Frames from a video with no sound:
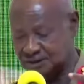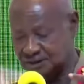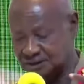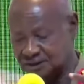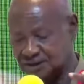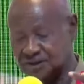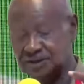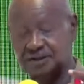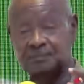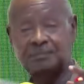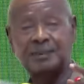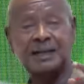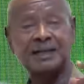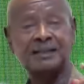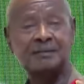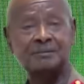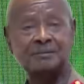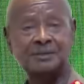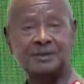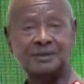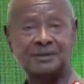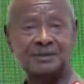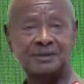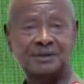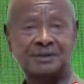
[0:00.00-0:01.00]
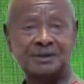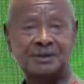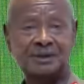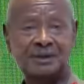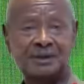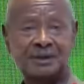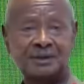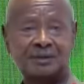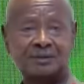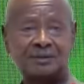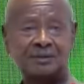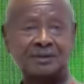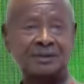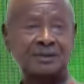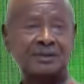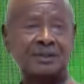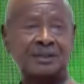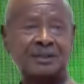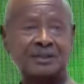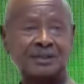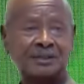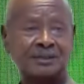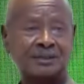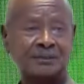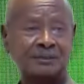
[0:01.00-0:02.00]
departments. Because
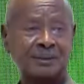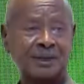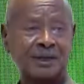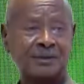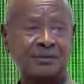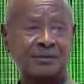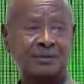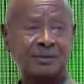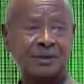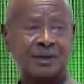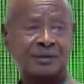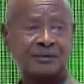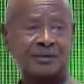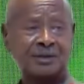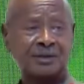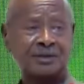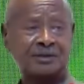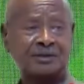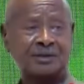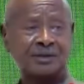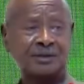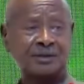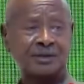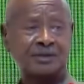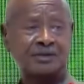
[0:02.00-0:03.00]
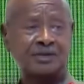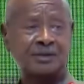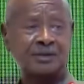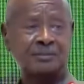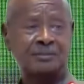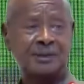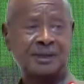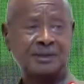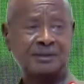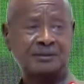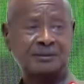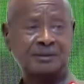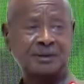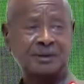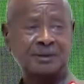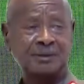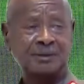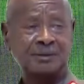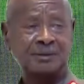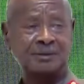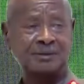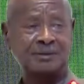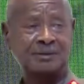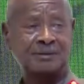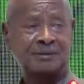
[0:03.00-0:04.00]
intelligence, how will you have an intelligence department
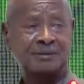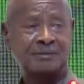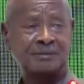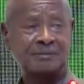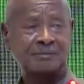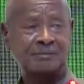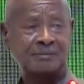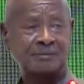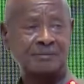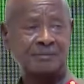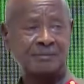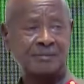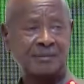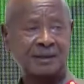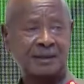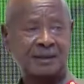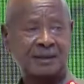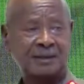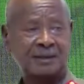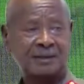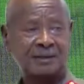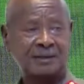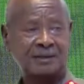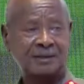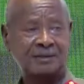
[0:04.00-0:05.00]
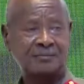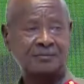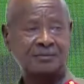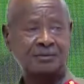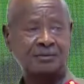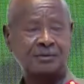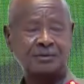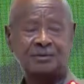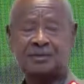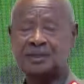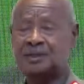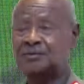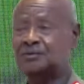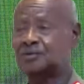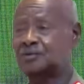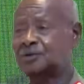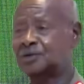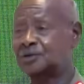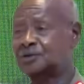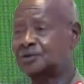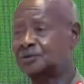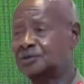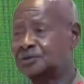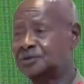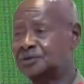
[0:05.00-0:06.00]
if you don't have
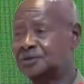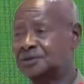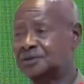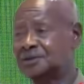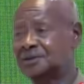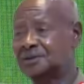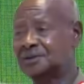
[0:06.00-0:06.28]
records,